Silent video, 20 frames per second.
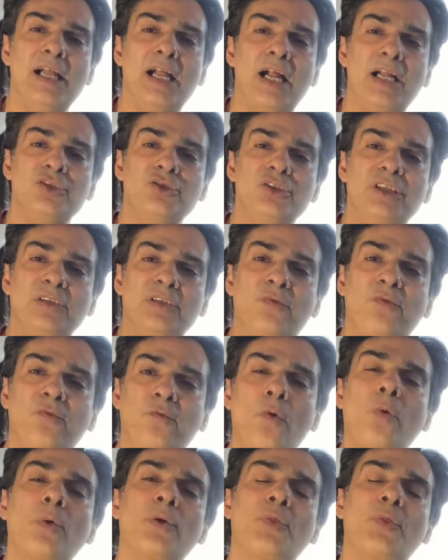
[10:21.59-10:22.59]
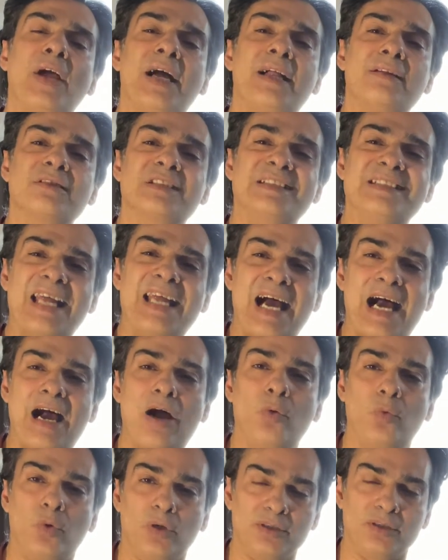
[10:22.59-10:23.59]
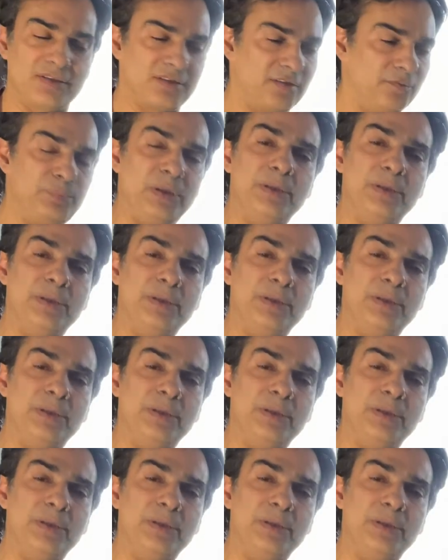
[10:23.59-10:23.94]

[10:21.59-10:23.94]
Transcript: and you need 4,000 hours of